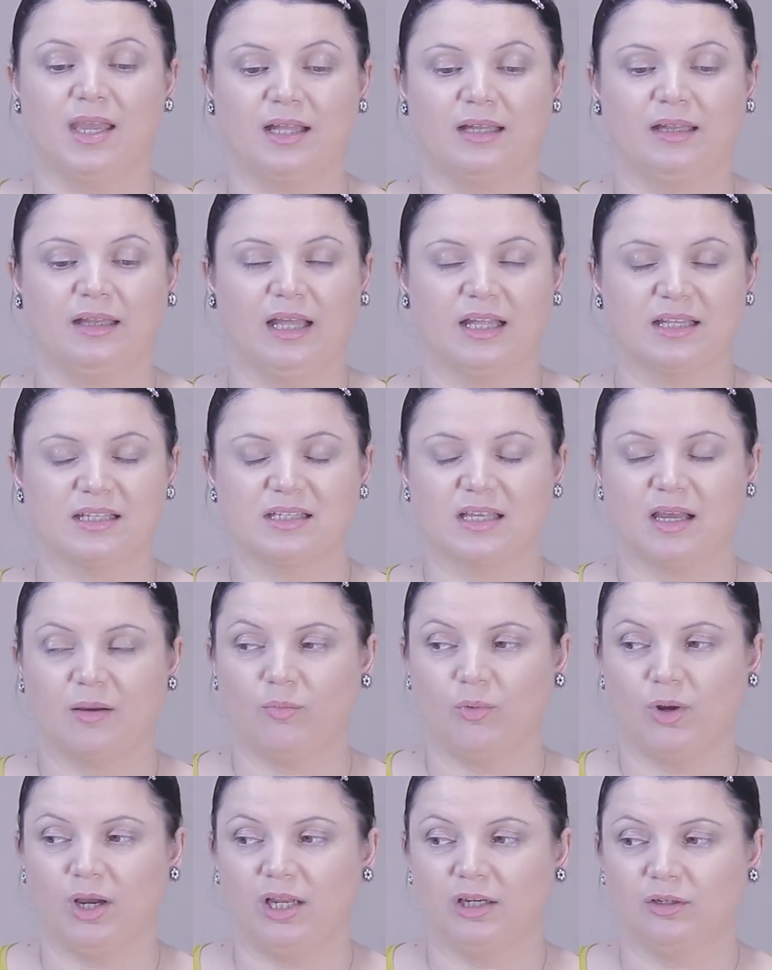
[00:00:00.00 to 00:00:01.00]
That
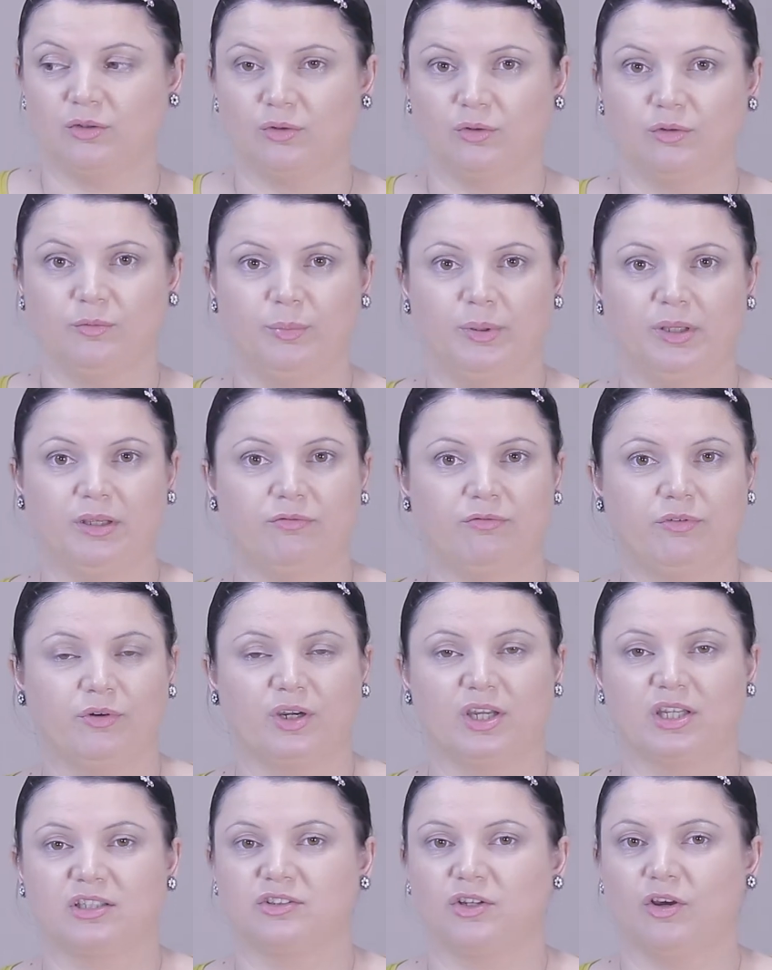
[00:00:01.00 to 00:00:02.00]
someone could be,
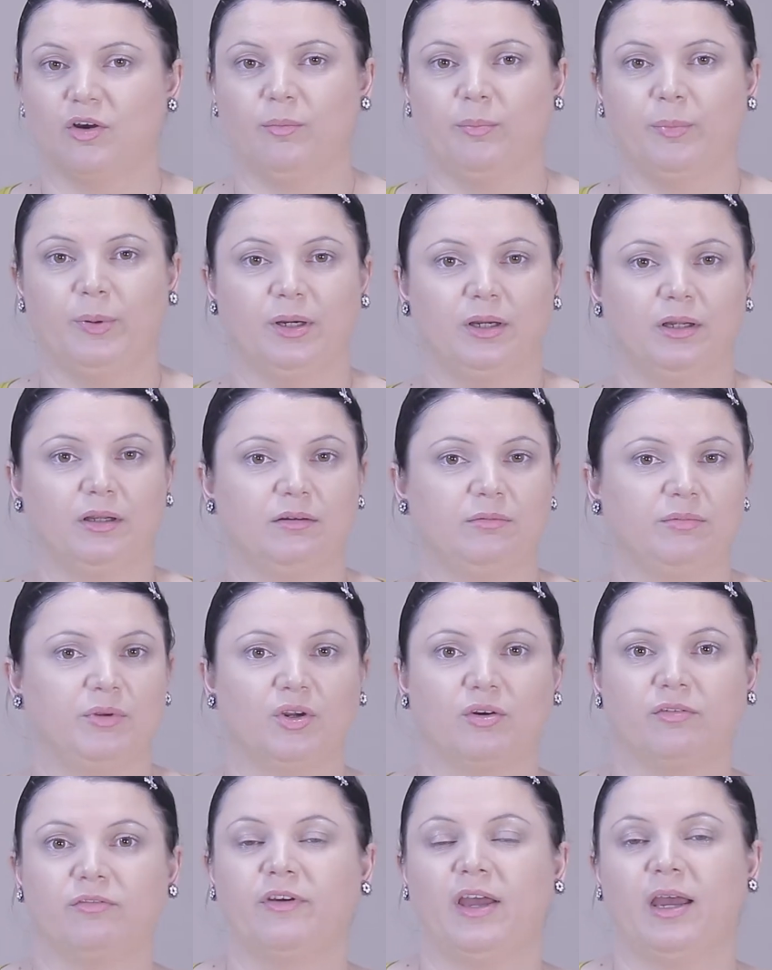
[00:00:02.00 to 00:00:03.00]
for example,
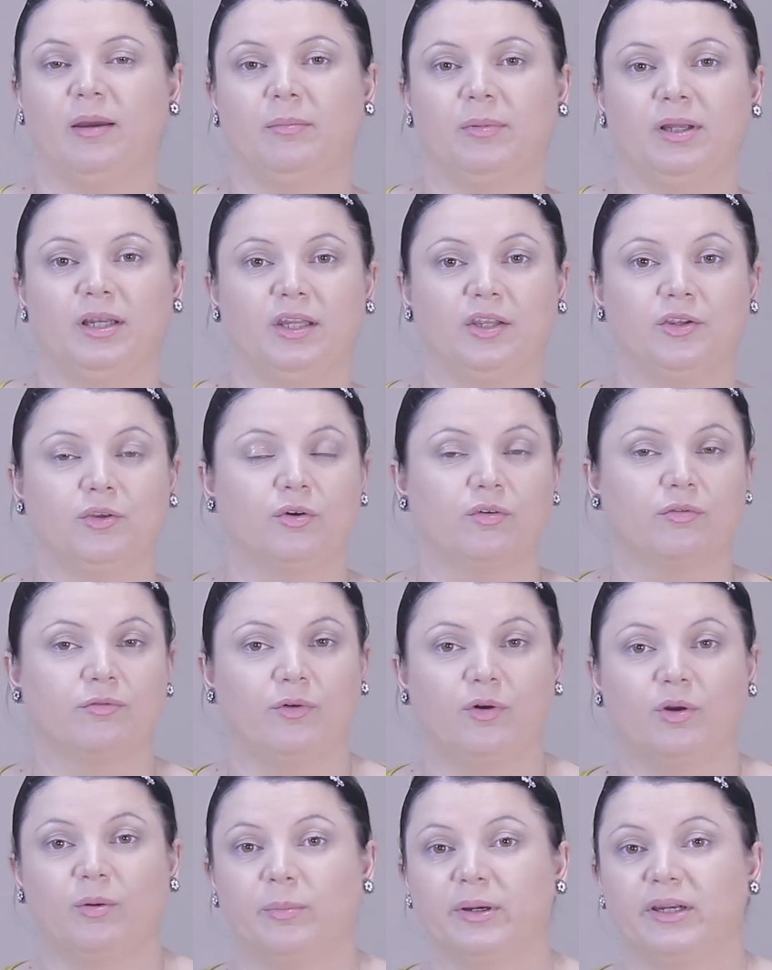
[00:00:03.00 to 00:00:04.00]
your family, your
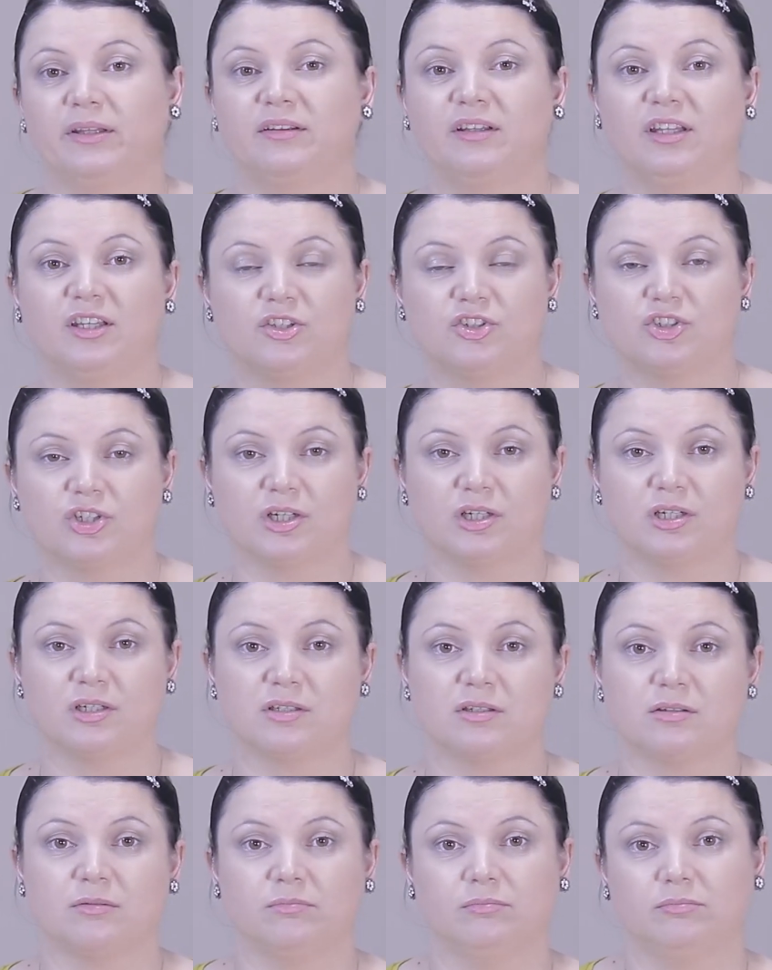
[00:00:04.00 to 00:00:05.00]
former
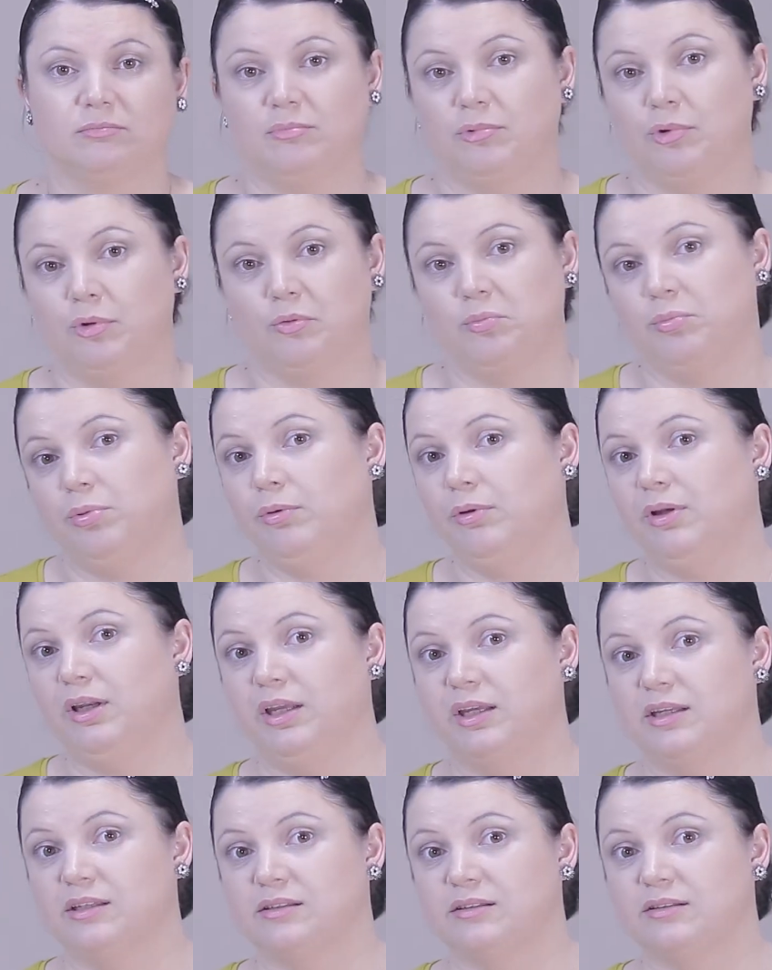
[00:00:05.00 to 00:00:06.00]
teachers, or
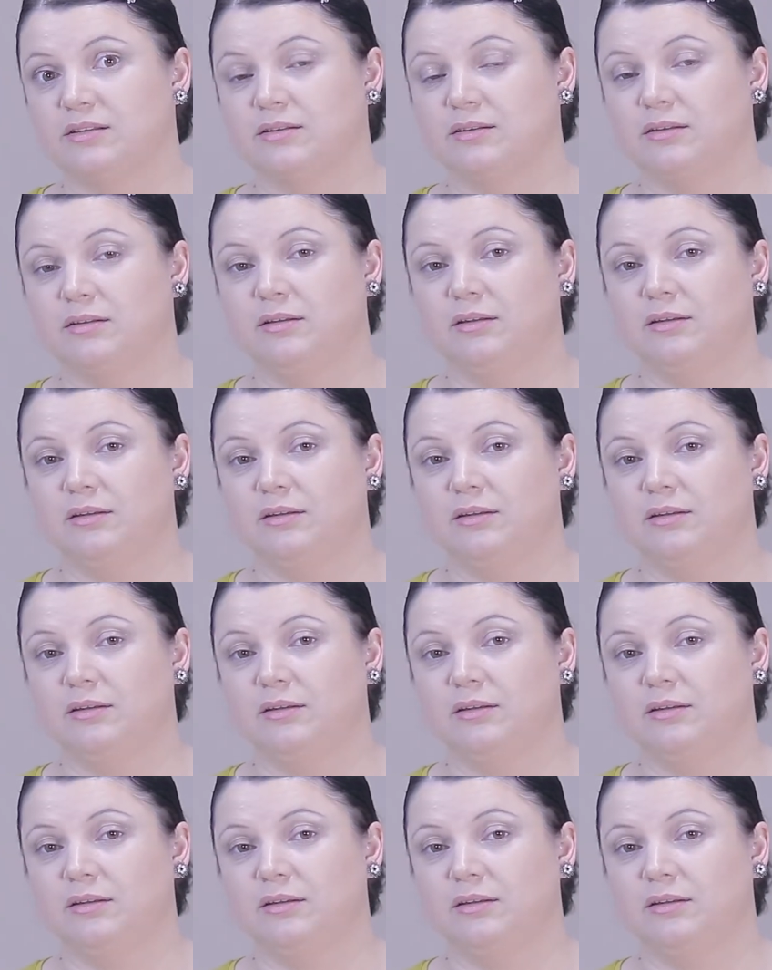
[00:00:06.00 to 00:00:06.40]
bullies.